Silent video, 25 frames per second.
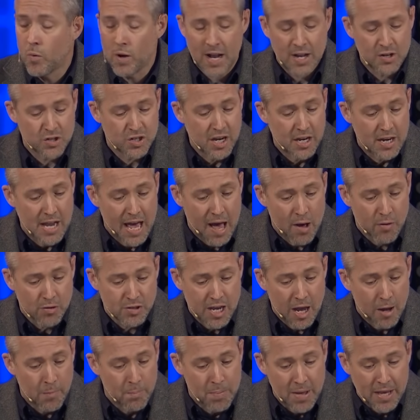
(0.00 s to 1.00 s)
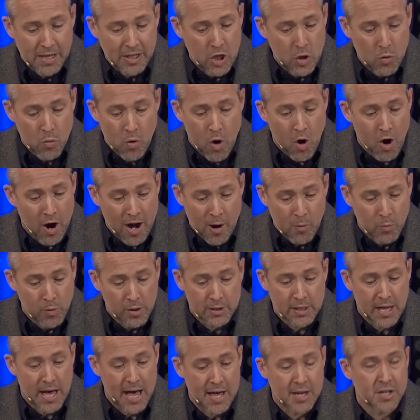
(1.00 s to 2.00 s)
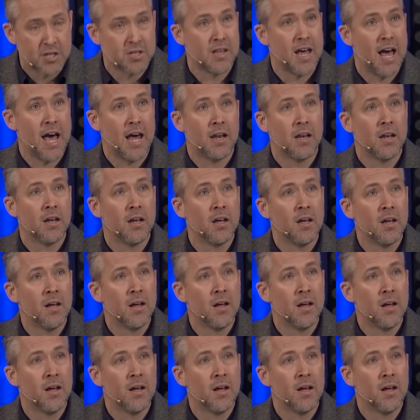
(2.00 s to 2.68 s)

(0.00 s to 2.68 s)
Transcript: What I see now is how big you are, and I realize that